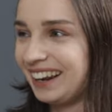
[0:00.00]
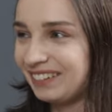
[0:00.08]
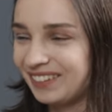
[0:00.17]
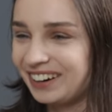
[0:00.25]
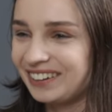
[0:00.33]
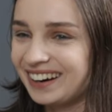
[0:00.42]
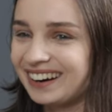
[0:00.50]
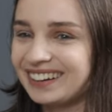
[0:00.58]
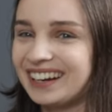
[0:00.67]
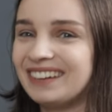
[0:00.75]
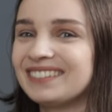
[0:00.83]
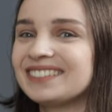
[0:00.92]
like Mario Kart
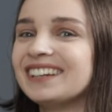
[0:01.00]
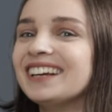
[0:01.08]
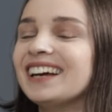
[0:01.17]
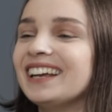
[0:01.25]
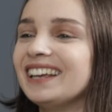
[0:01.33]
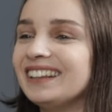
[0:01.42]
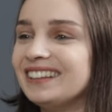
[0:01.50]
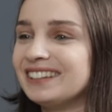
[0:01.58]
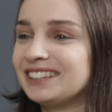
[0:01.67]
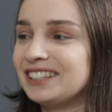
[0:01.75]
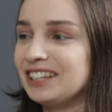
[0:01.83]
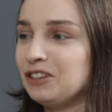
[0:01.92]
games. It
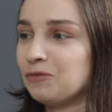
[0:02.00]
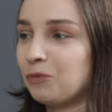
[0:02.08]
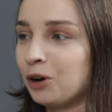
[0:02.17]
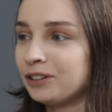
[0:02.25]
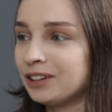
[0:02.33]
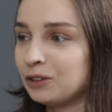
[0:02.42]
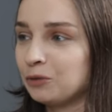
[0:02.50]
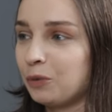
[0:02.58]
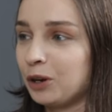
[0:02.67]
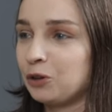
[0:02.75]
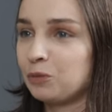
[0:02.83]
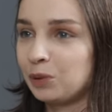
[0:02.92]
is important
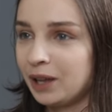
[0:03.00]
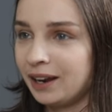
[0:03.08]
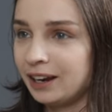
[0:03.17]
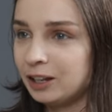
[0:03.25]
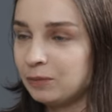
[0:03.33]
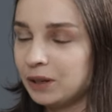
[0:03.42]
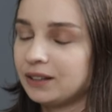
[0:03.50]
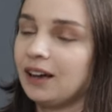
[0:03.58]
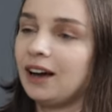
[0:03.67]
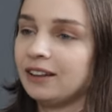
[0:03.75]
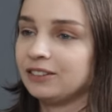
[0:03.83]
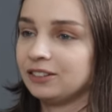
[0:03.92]
when you play it, but,
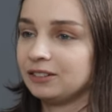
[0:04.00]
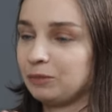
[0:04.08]
other,